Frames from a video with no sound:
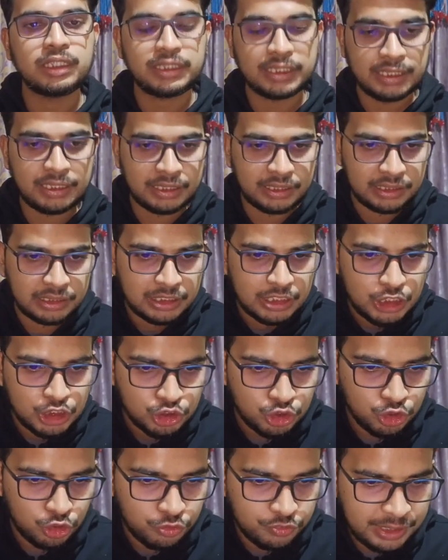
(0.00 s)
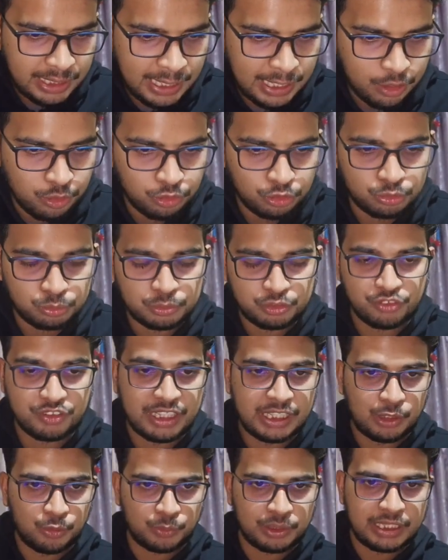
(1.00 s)
king. So we have
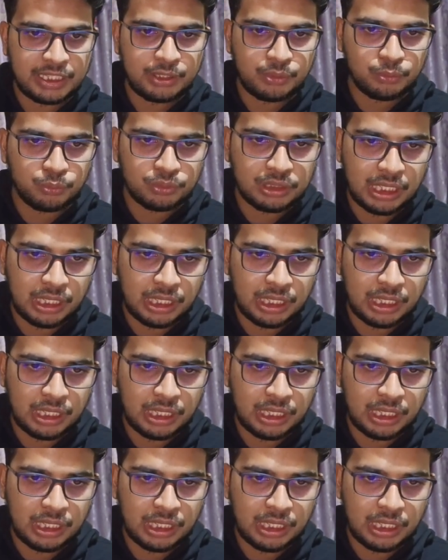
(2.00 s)
queen to e2,